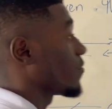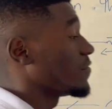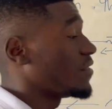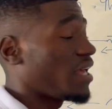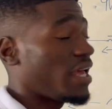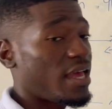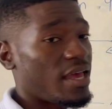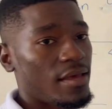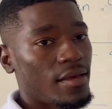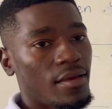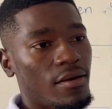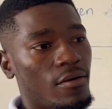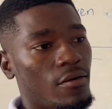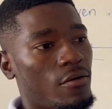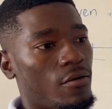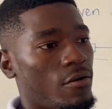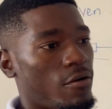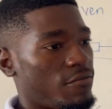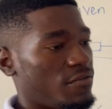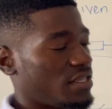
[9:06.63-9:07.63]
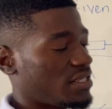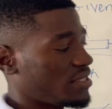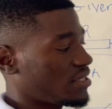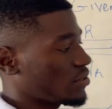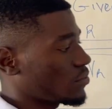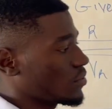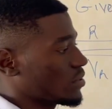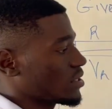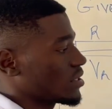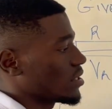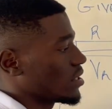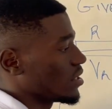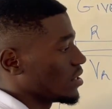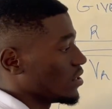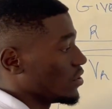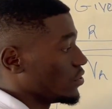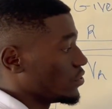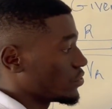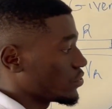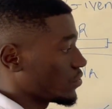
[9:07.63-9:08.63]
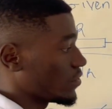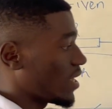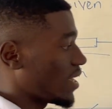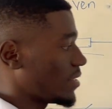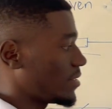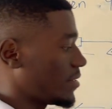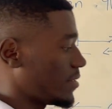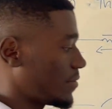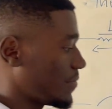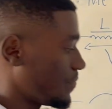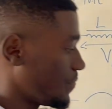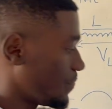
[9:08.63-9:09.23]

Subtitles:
the circuit. So that is it.